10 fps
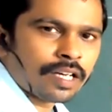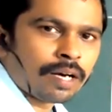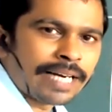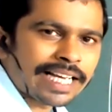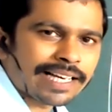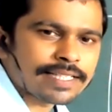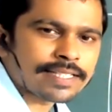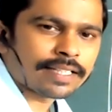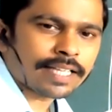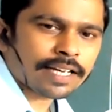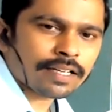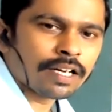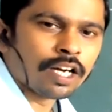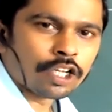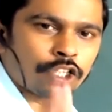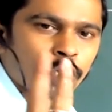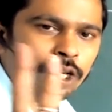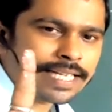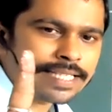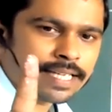How many crests are there? Two
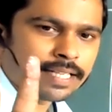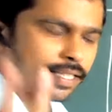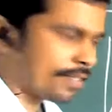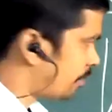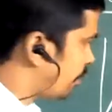crests are there.